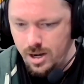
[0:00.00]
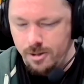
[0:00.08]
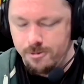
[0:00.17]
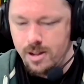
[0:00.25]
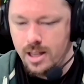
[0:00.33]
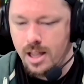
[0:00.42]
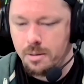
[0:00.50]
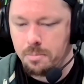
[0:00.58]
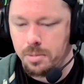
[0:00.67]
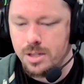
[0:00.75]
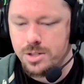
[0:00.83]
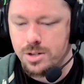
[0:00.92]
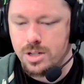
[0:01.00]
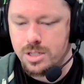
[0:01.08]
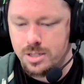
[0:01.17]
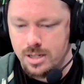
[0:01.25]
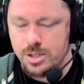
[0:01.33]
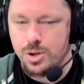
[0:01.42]
I feel like Blizzard
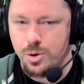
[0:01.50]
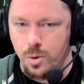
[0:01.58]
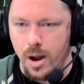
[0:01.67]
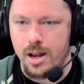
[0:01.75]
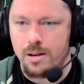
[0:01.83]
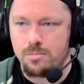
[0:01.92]
is quite